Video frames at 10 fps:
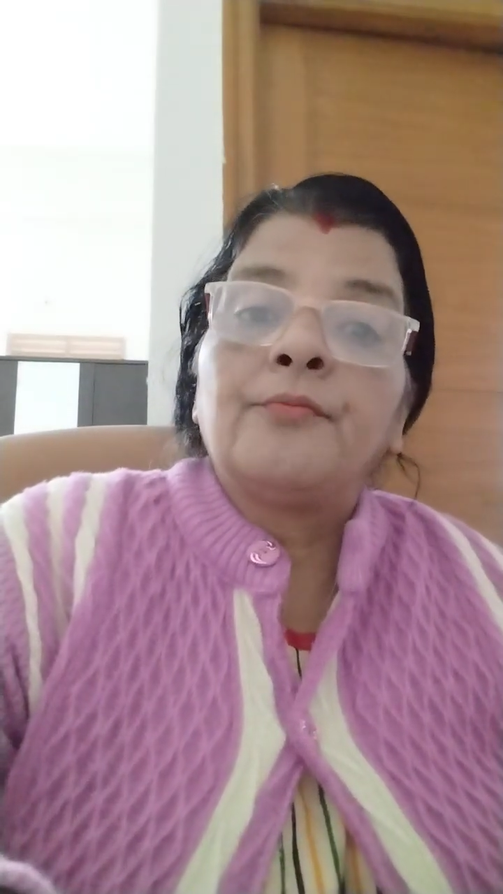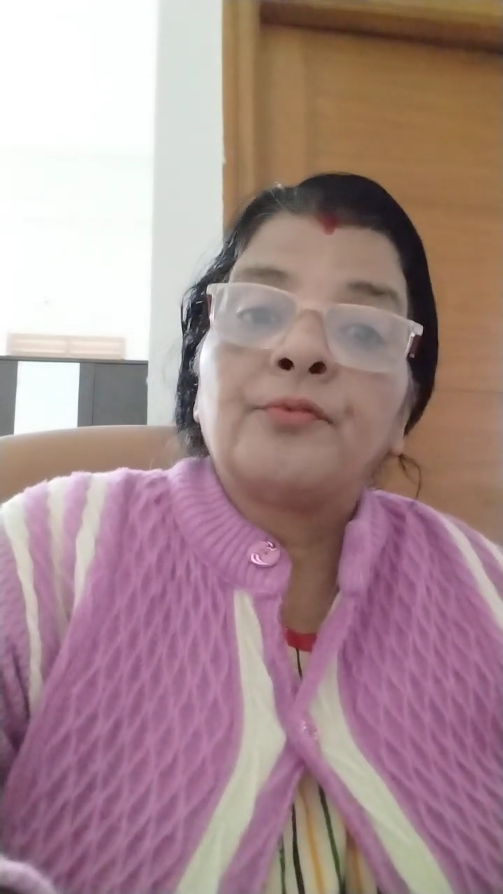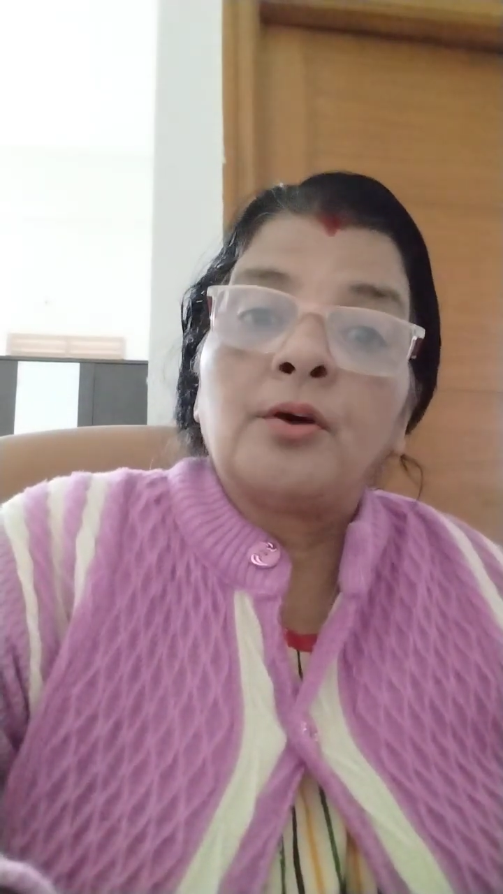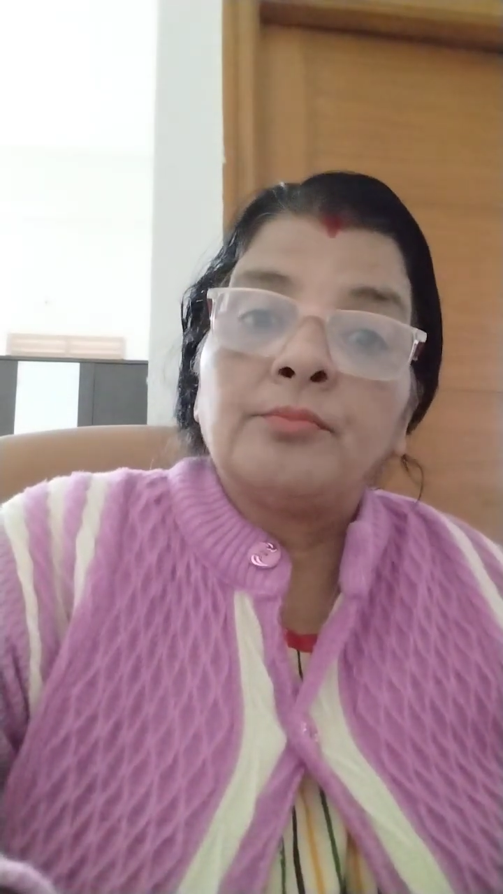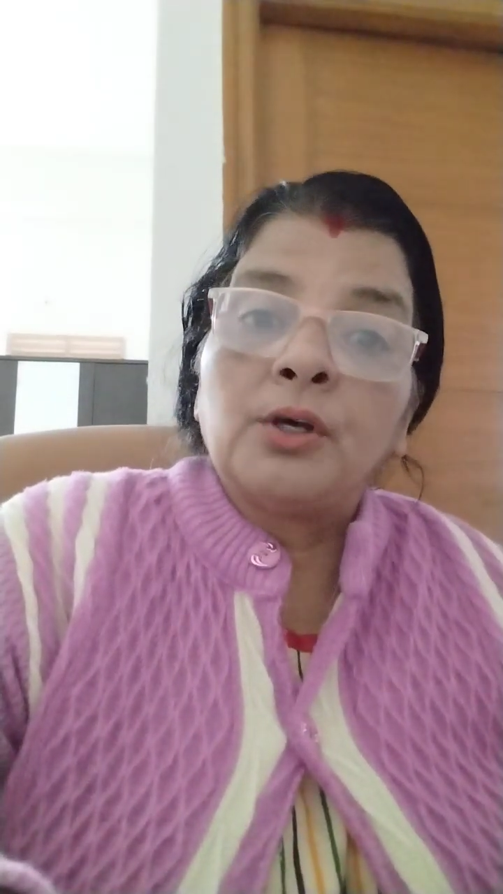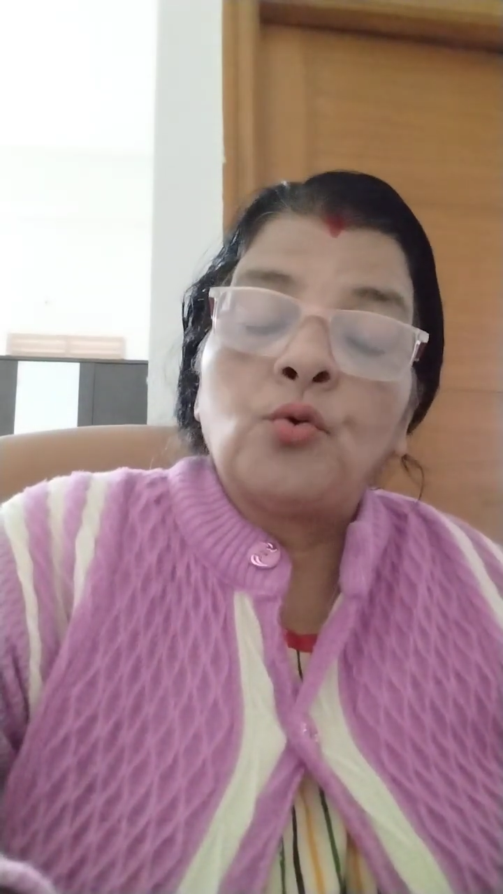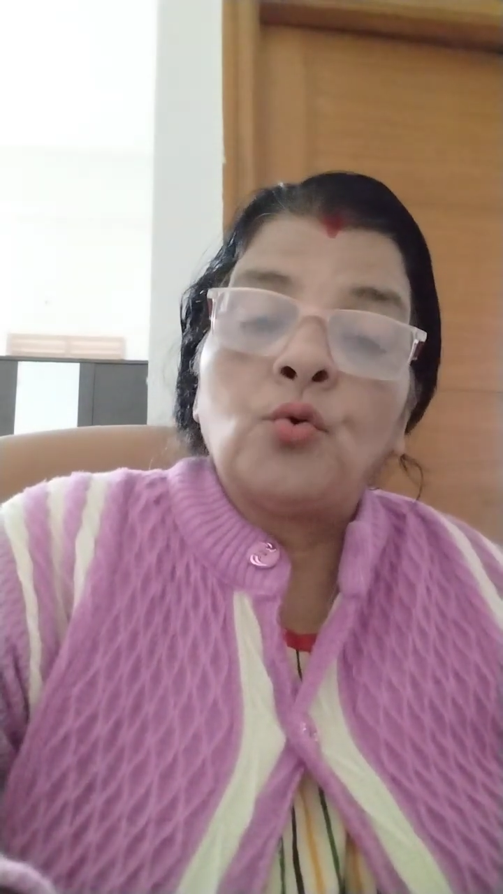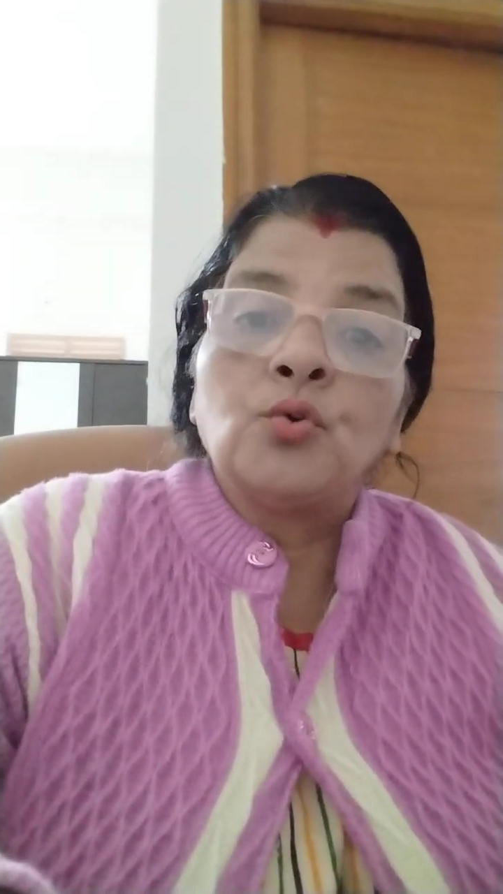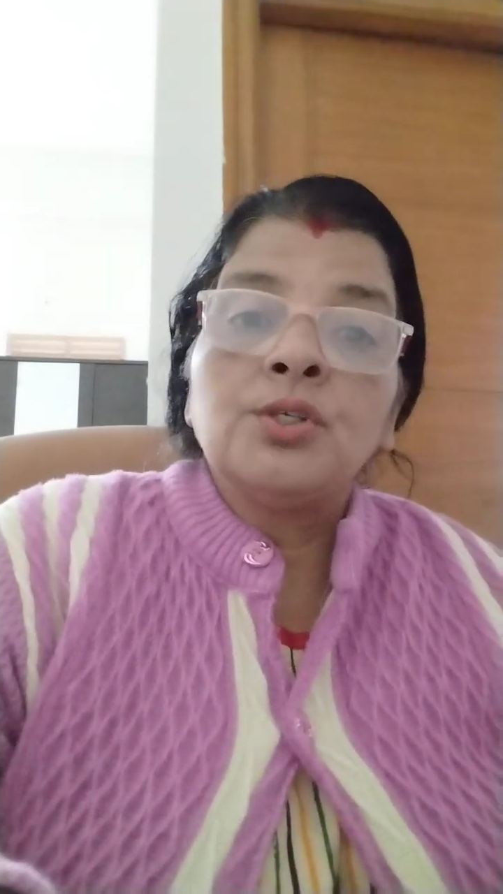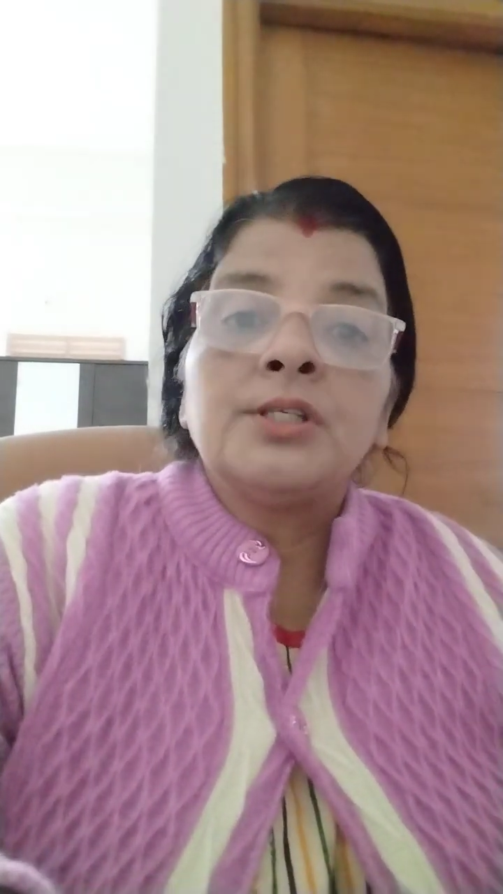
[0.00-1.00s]
from the
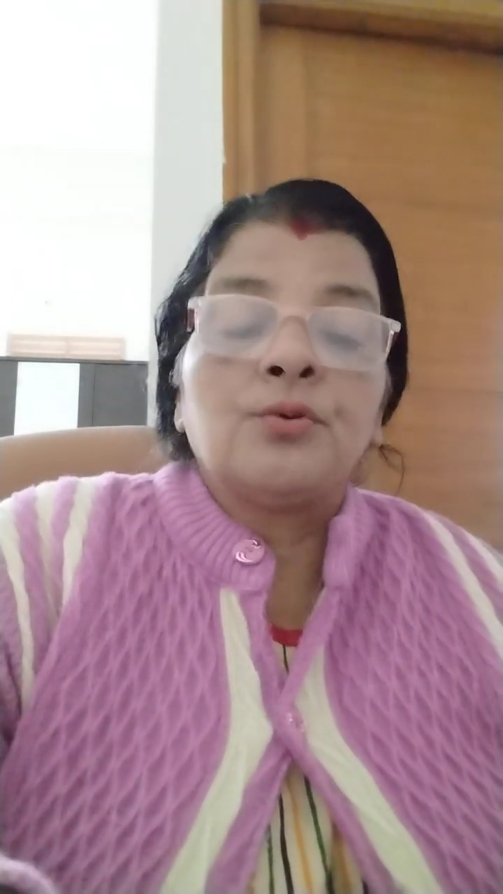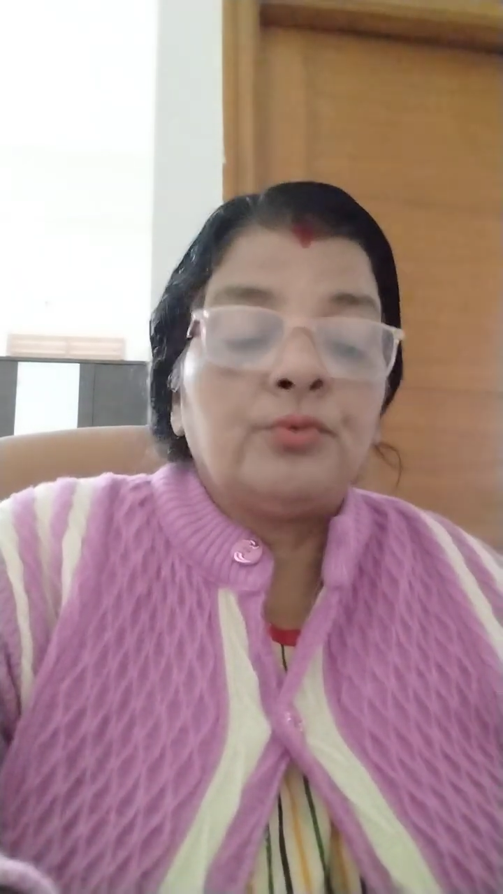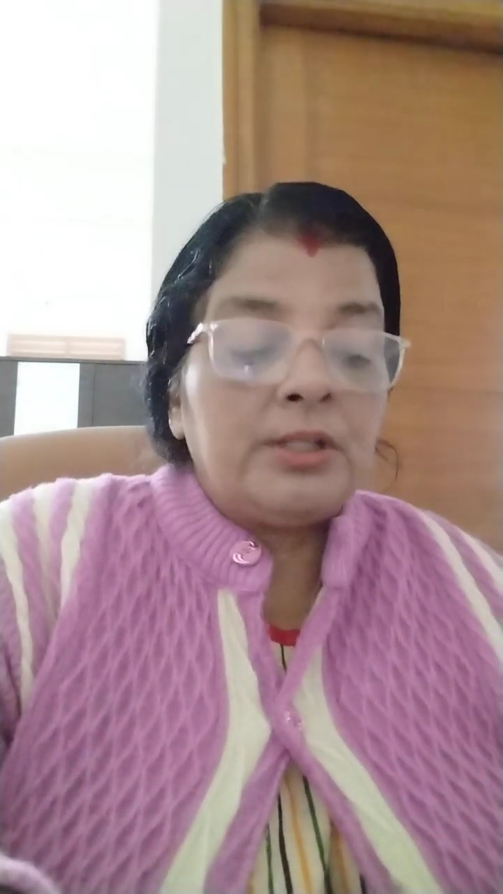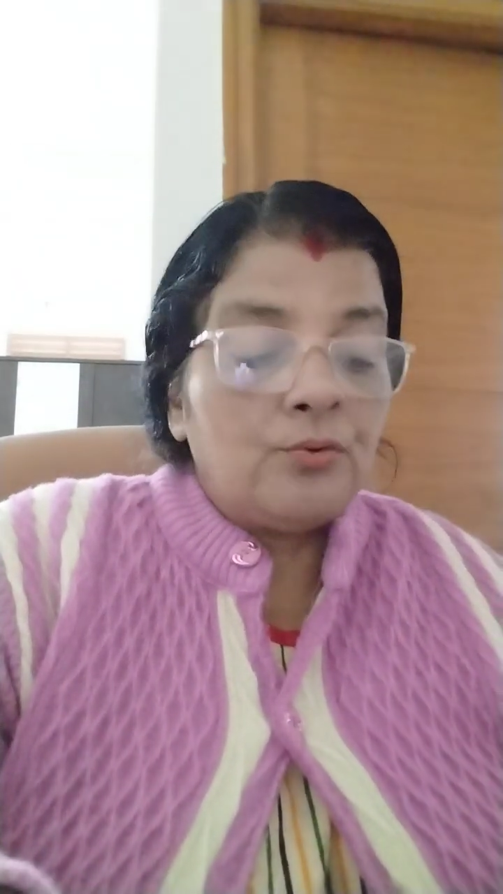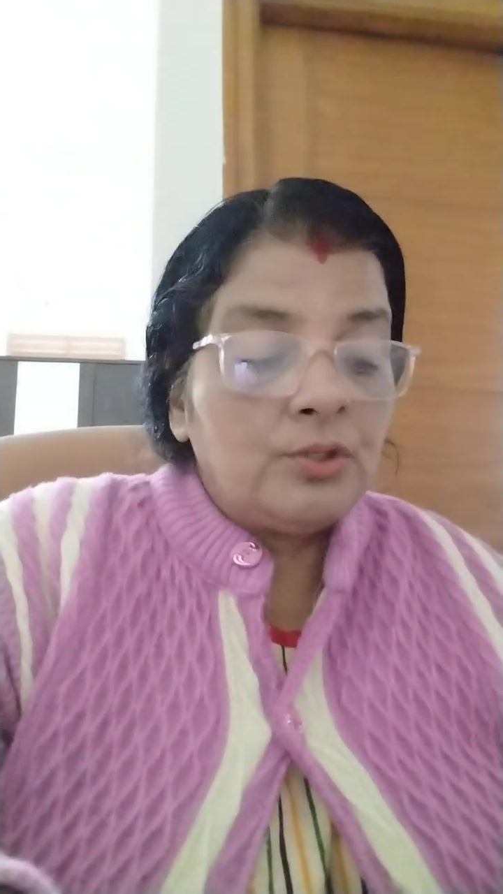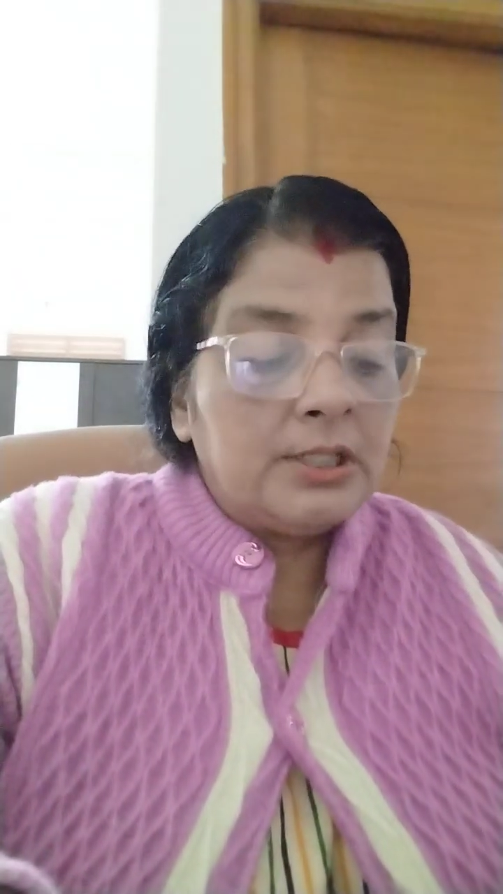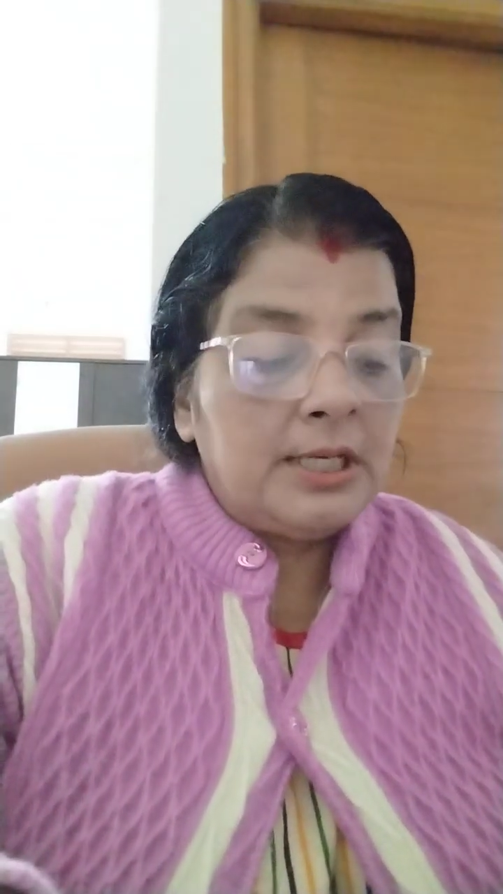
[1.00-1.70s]
host without